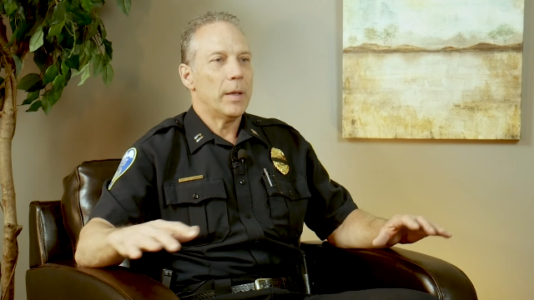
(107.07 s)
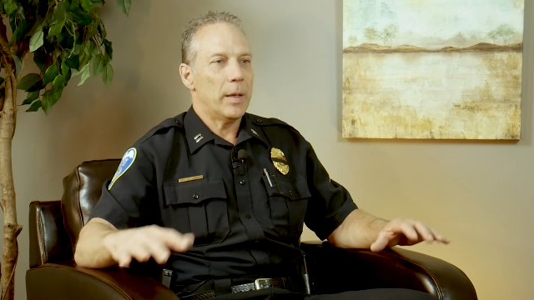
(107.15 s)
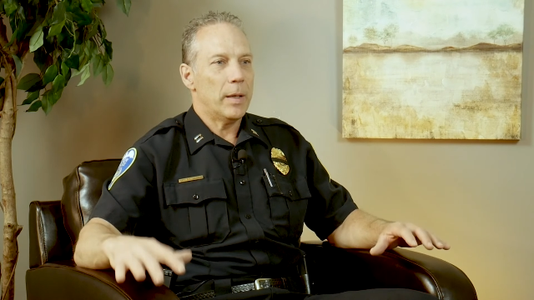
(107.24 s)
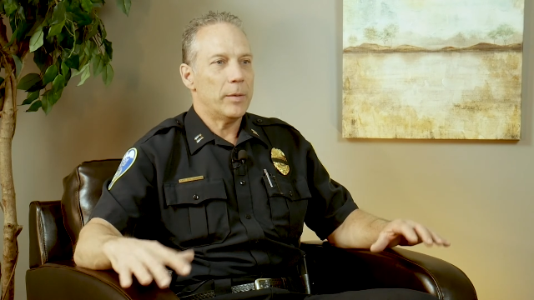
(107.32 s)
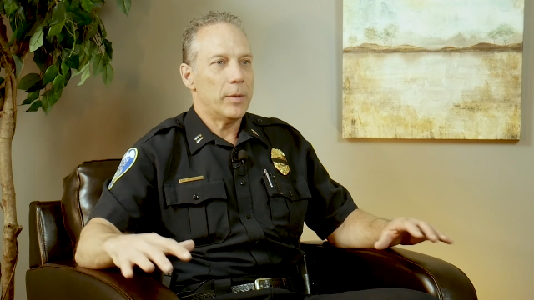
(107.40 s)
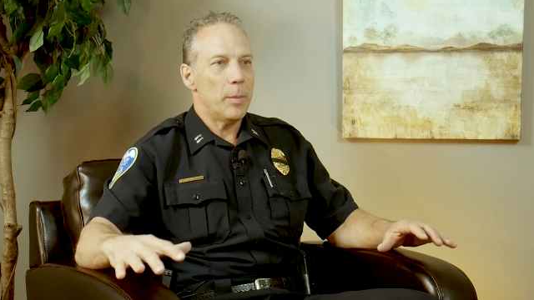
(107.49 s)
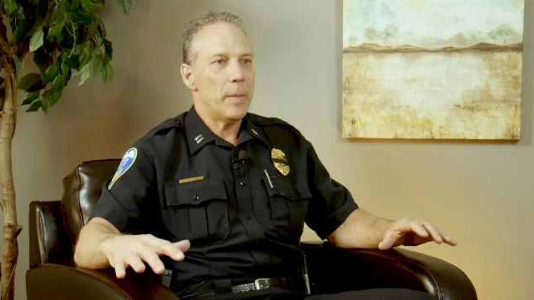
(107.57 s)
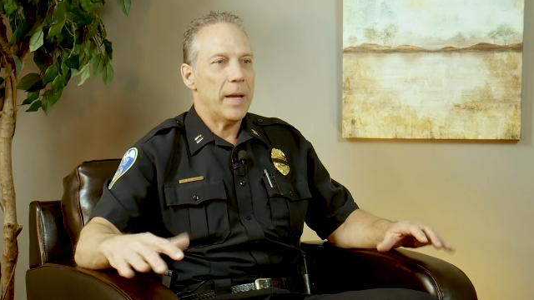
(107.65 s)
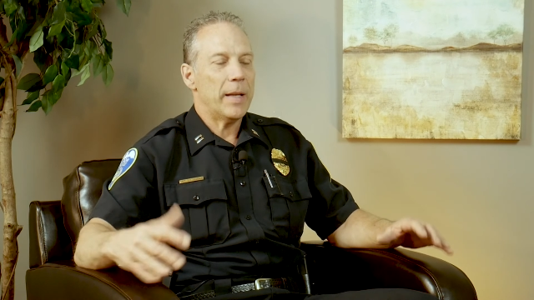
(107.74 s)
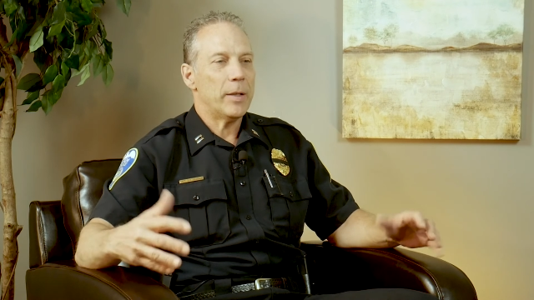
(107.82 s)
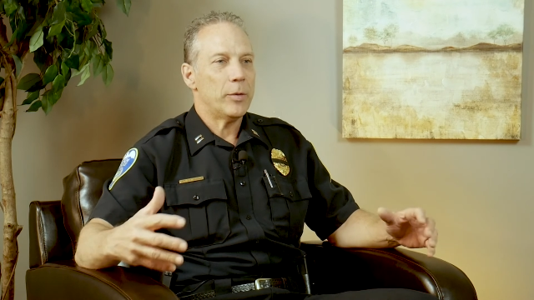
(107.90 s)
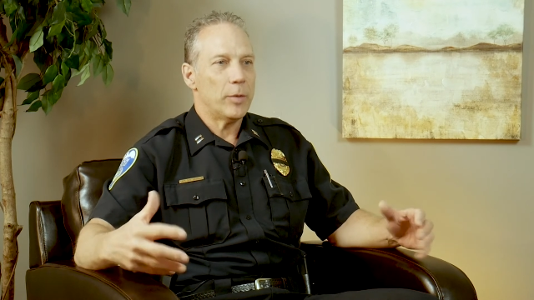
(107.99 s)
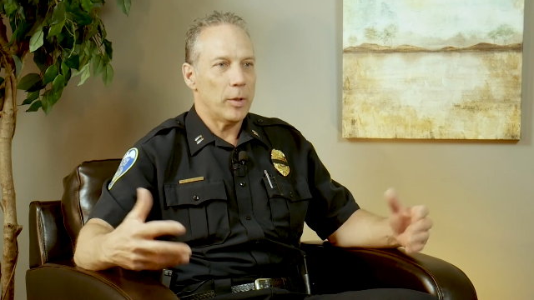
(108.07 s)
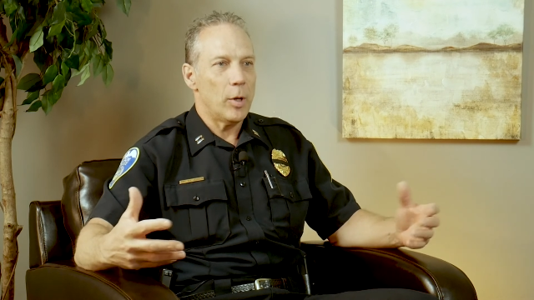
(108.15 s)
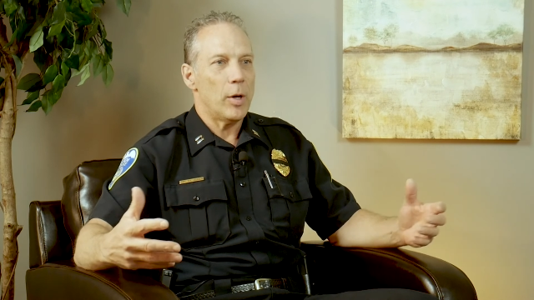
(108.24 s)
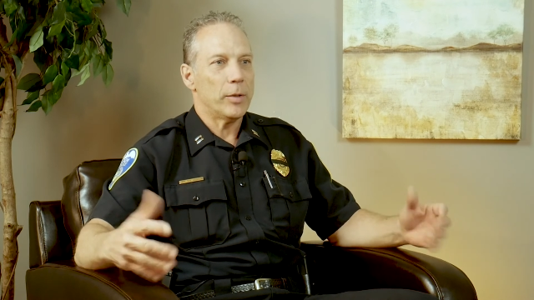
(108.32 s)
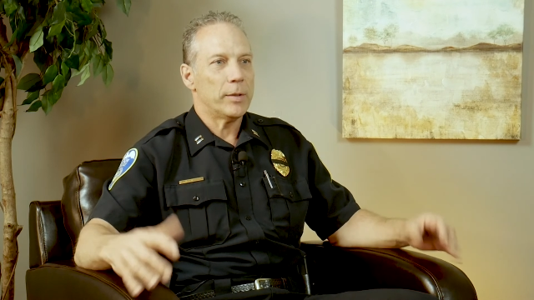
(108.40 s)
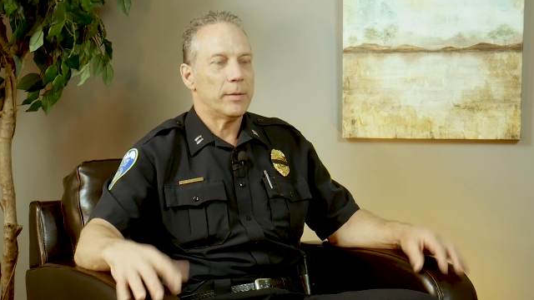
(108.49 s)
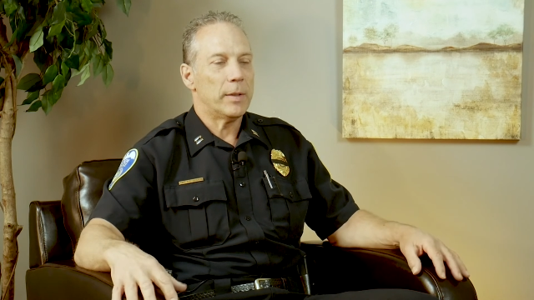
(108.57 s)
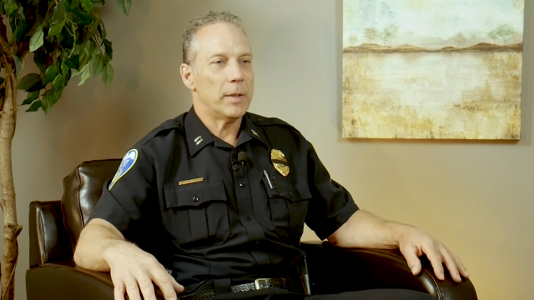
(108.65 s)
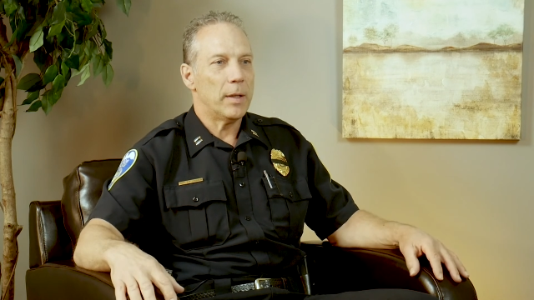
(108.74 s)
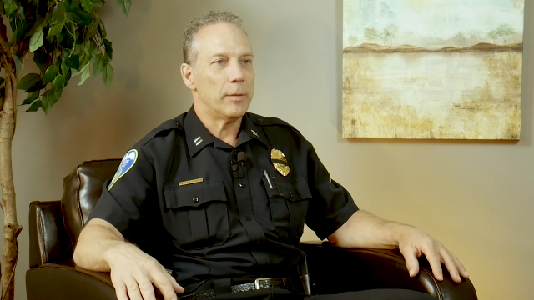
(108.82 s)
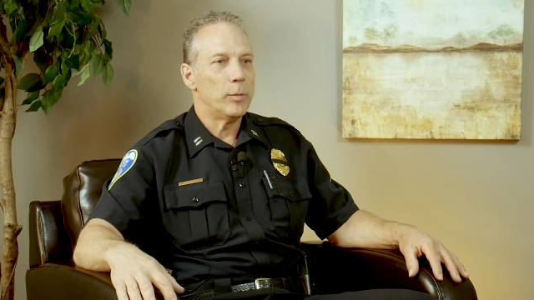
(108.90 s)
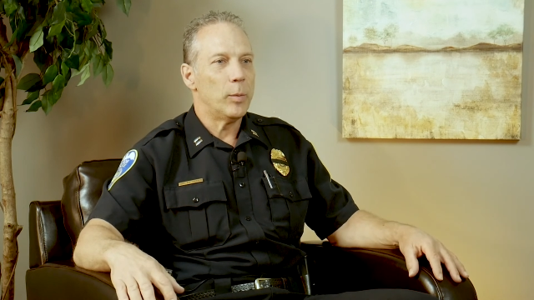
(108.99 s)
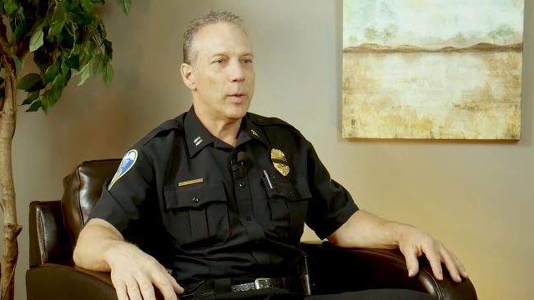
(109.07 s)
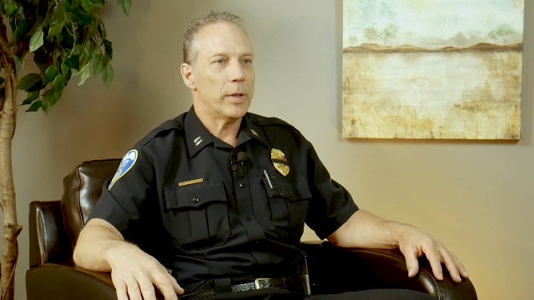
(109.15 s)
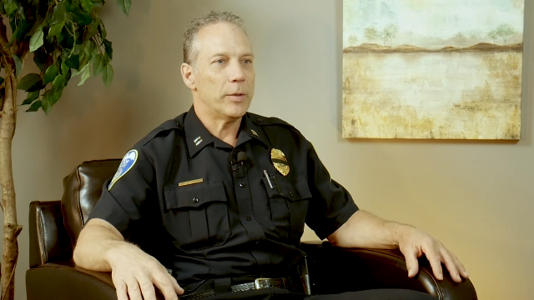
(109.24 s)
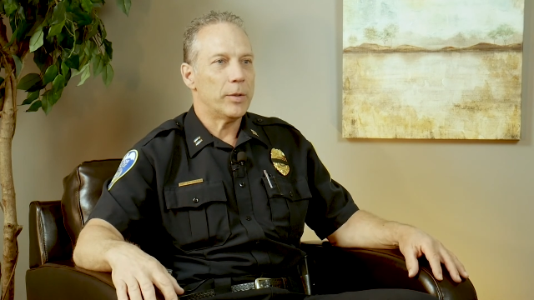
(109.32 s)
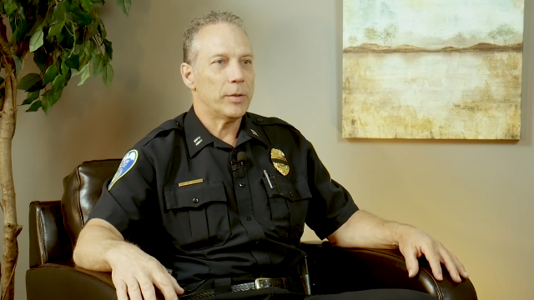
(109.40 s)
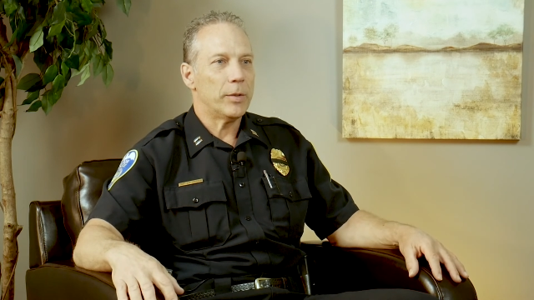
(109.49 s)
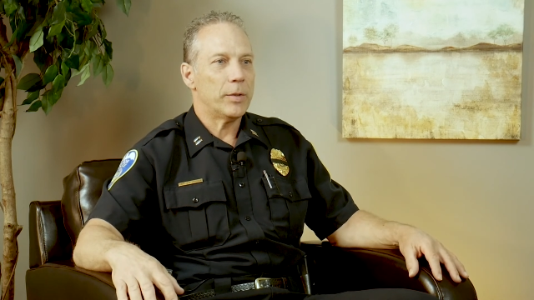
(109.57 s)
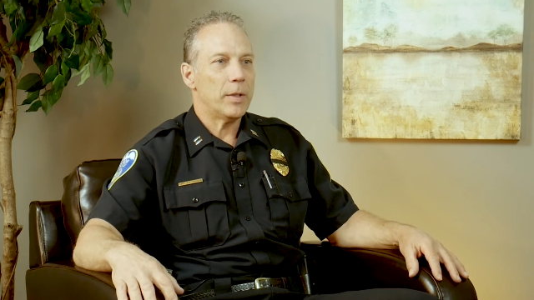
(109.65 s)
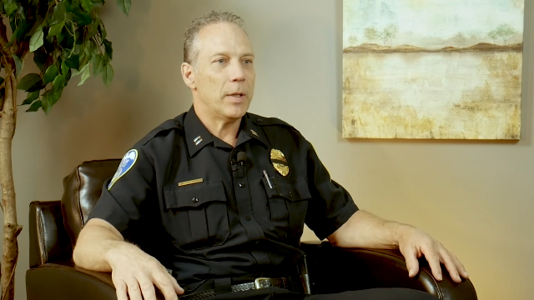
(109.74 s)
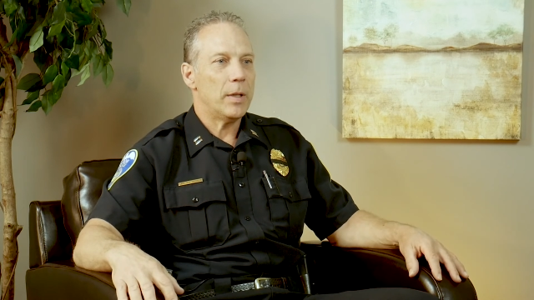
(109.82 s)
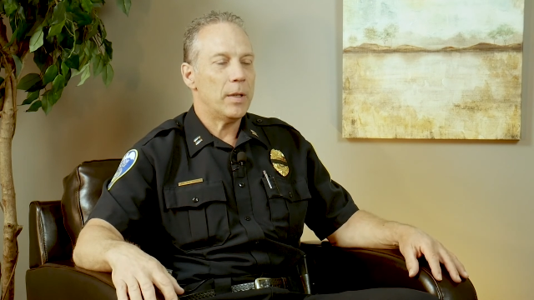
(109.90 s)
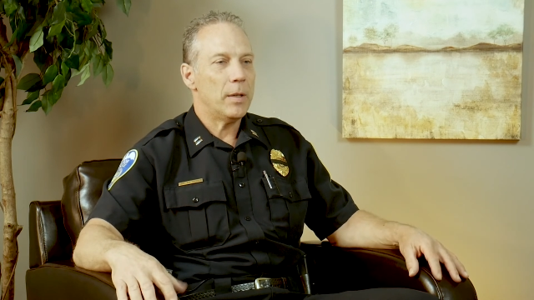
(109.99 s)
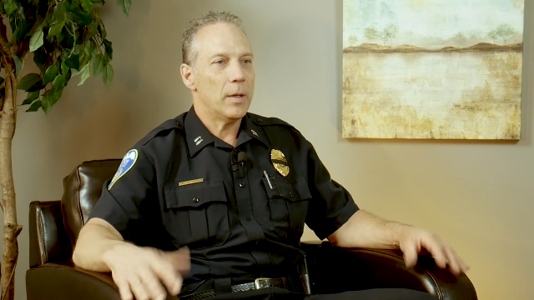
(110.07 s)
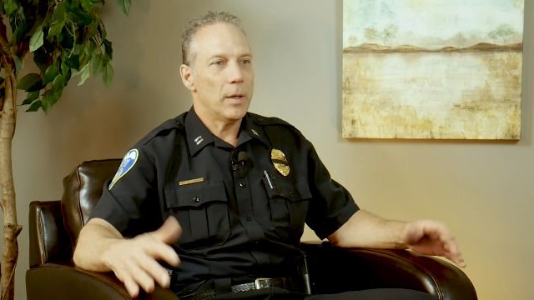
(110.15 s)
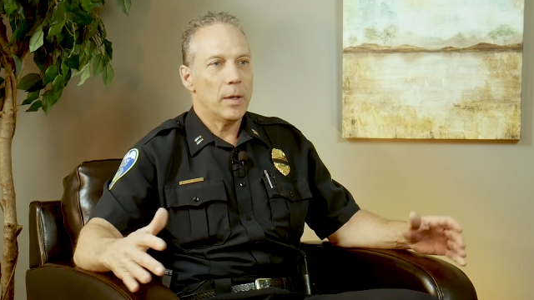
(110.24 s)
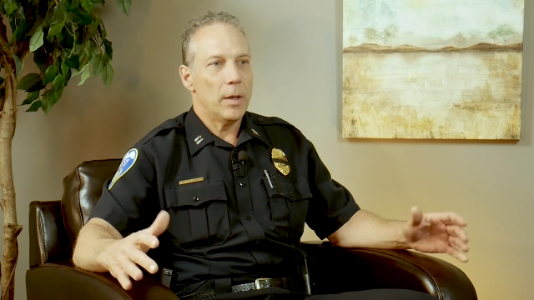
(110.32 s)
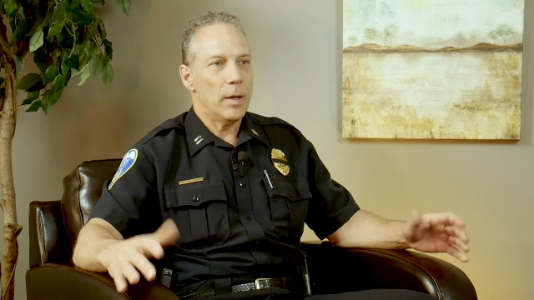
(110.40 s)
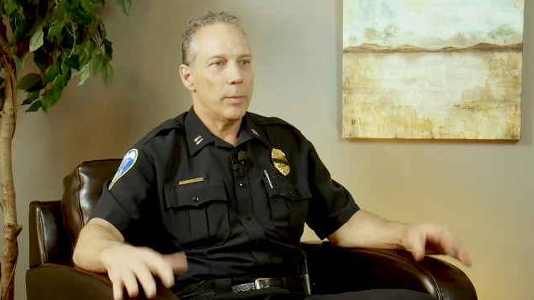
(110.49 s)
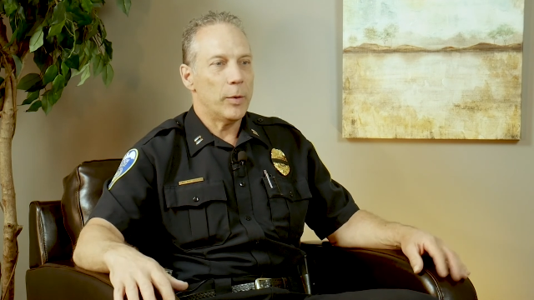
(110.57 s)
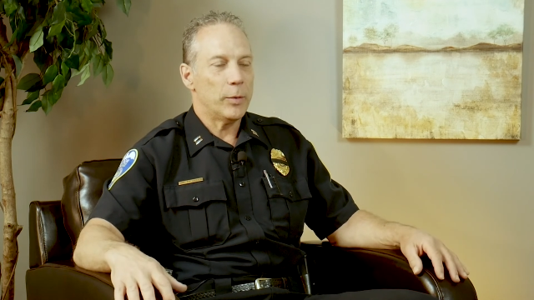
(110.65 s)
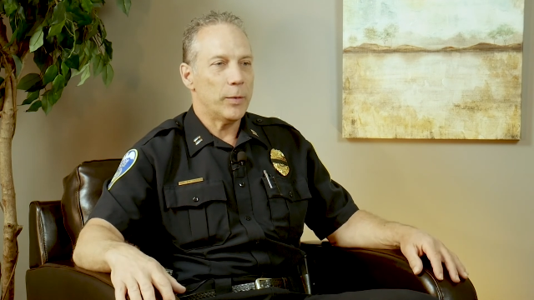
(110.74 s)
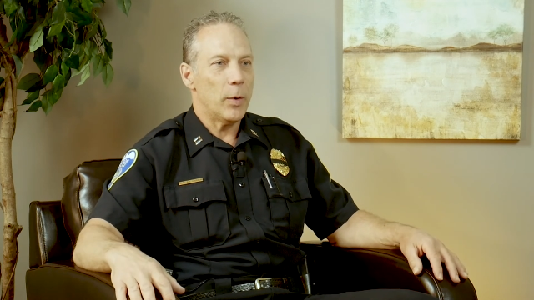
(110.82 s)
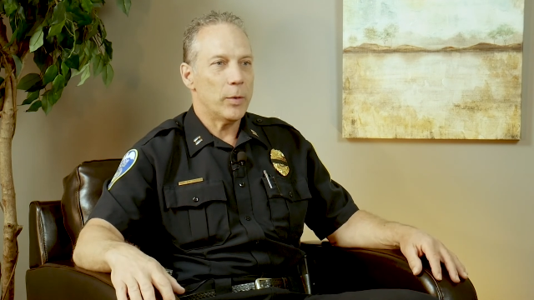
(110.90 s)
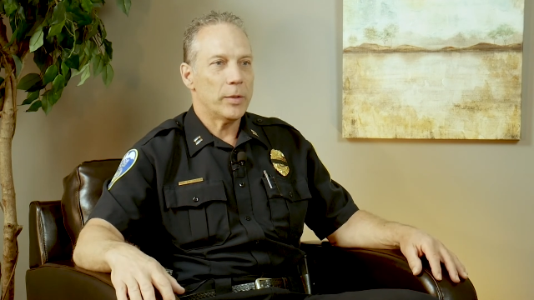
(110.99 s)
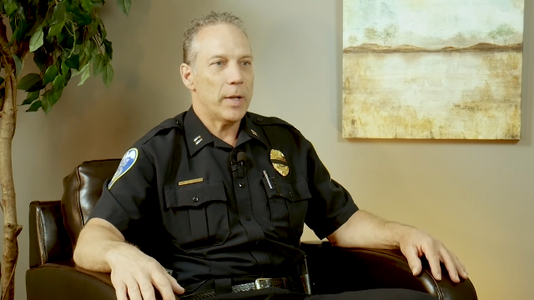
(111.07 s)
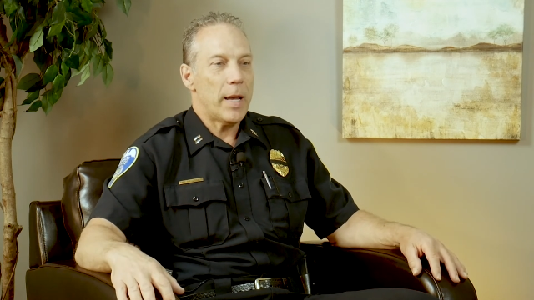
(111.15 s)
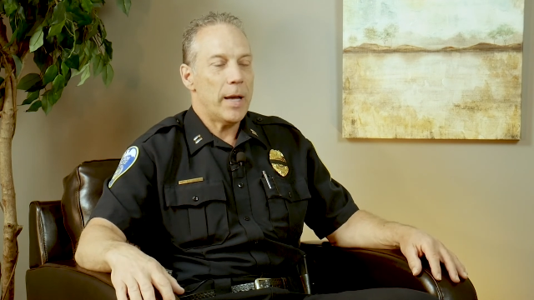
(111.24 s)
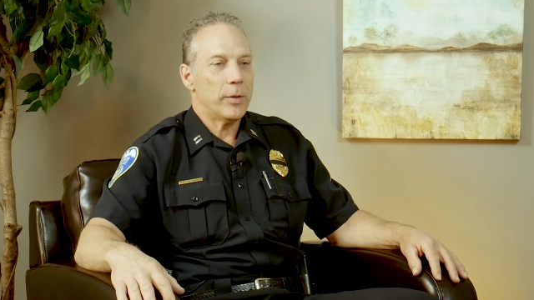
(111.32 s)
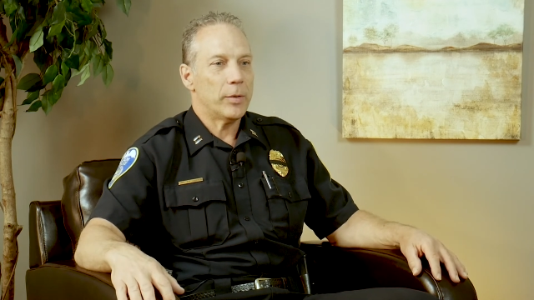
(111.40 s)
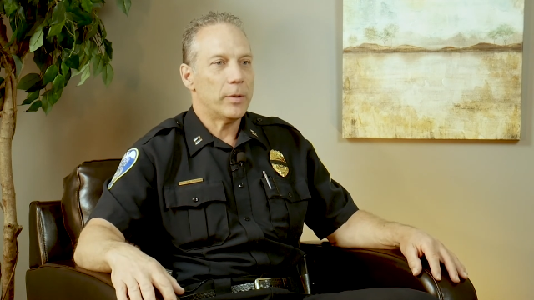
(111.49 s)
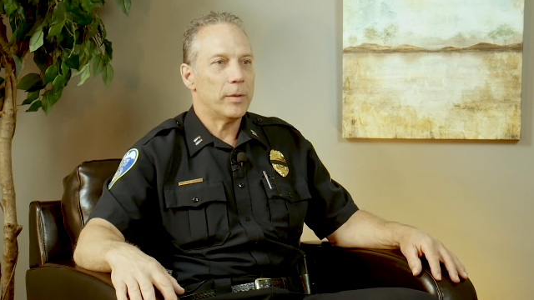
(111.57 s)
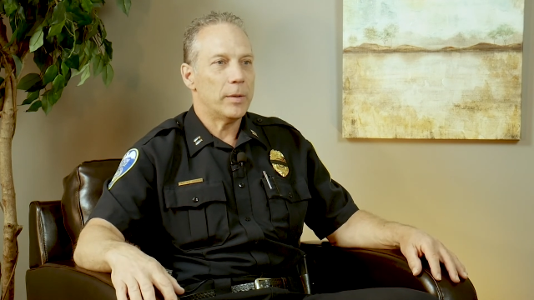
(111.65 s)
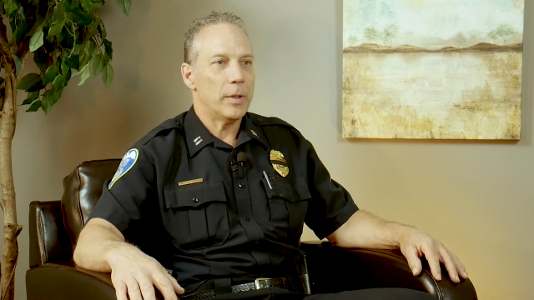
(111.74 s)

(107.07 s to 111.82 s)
and to manage the loss of a loved one and just to see um, those folks in action.